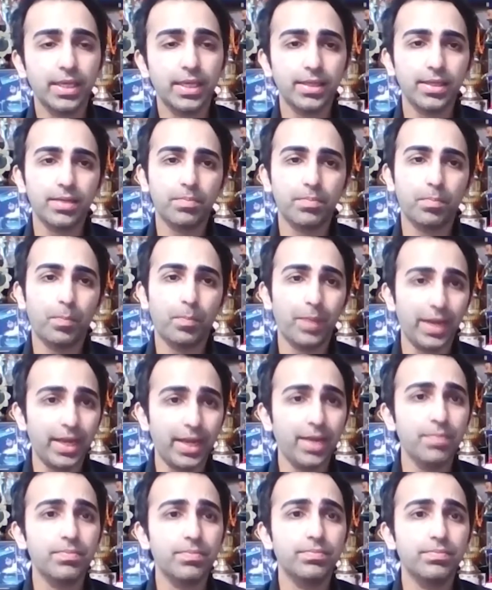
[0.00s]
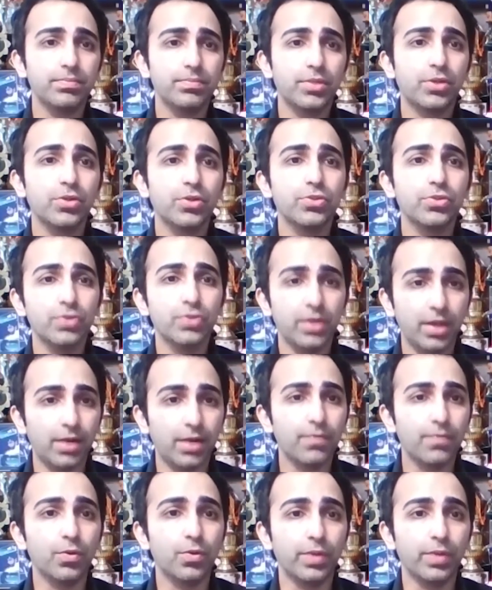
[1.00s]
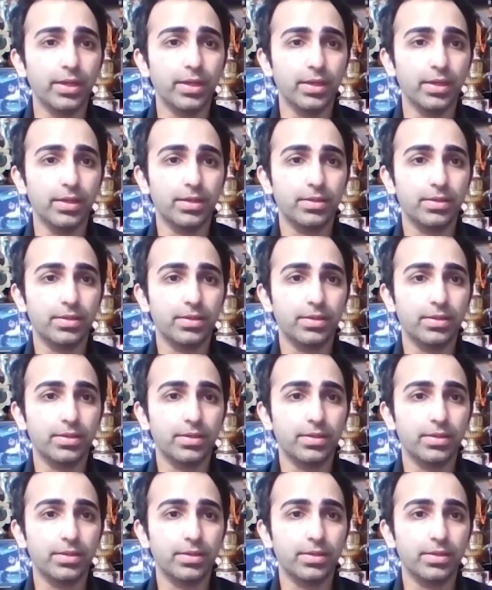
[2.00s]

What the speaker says: that play because you love doing it.